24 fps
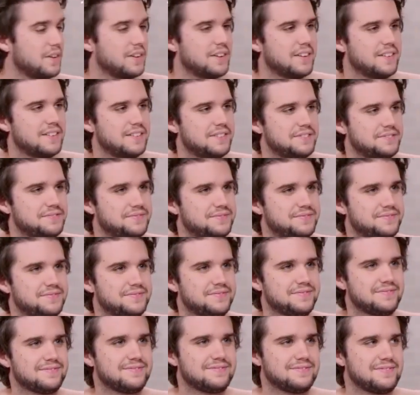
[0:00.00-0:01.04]

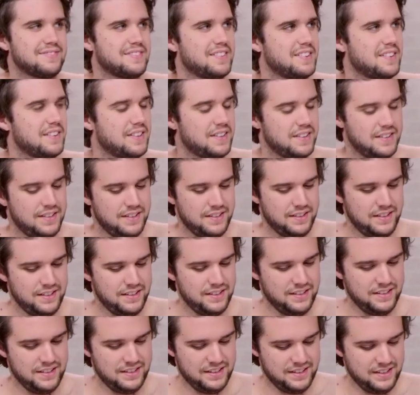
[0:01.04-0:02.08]

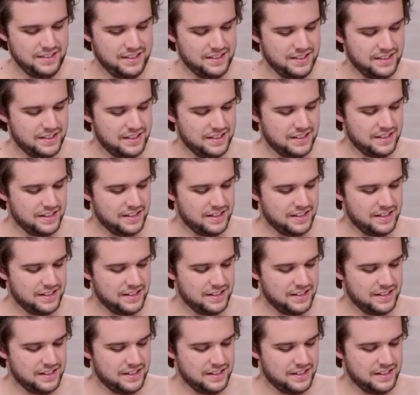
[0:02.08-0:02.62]
This person isn't speaking.